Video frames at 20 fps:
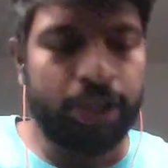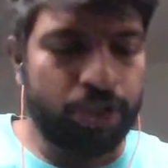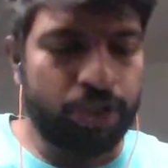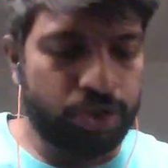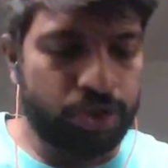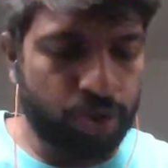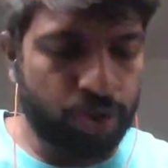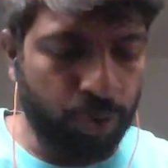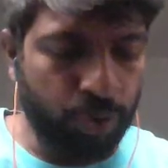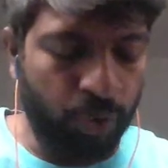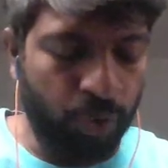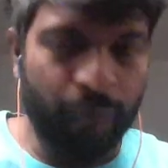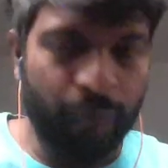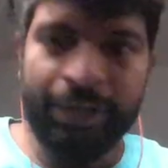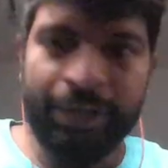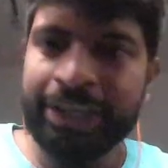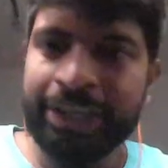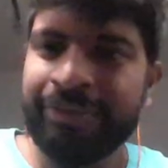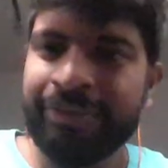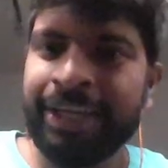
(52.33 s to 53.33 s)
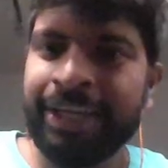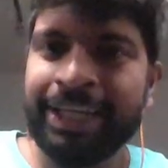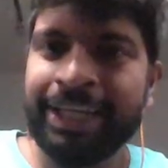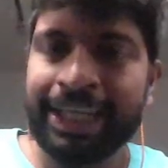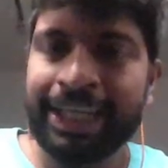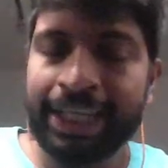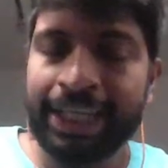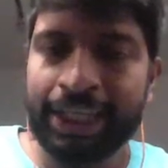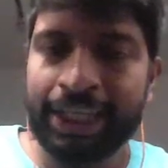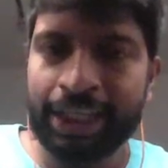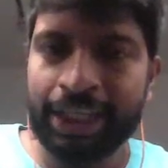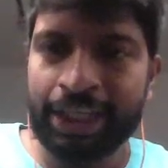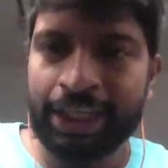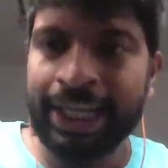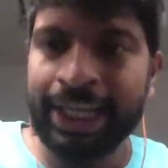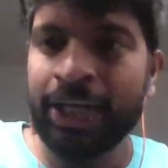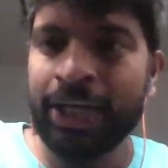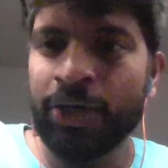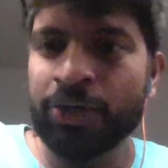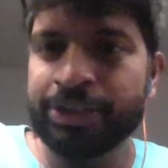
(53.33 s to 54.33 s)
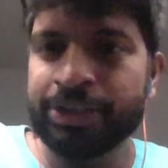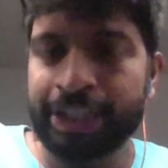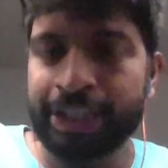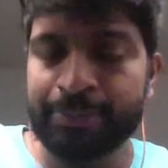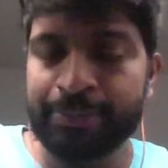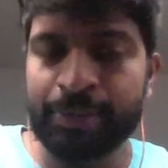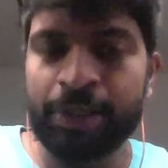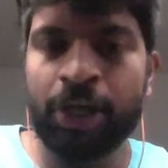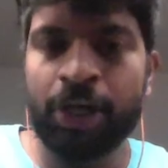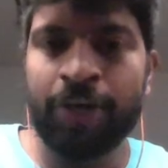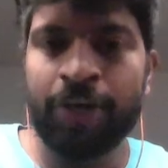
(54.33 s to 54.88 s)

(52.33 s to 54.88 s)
So we define a lakehouse table